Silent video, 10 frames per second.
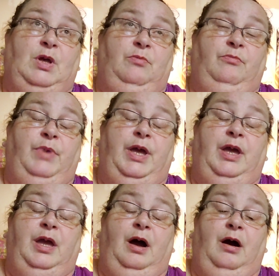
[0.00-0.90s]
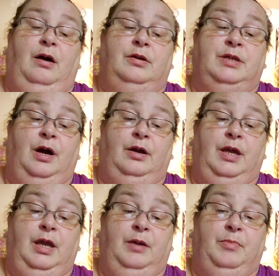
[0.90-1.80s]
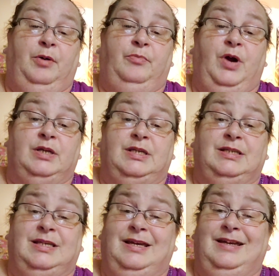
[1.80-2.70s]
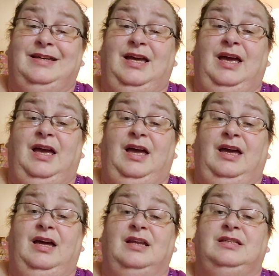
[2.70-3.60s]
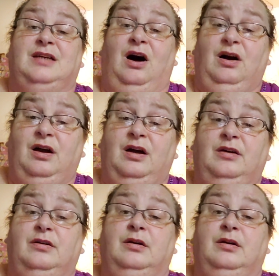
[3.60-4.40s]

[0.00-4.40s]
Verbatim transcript: we are talking about processing a duck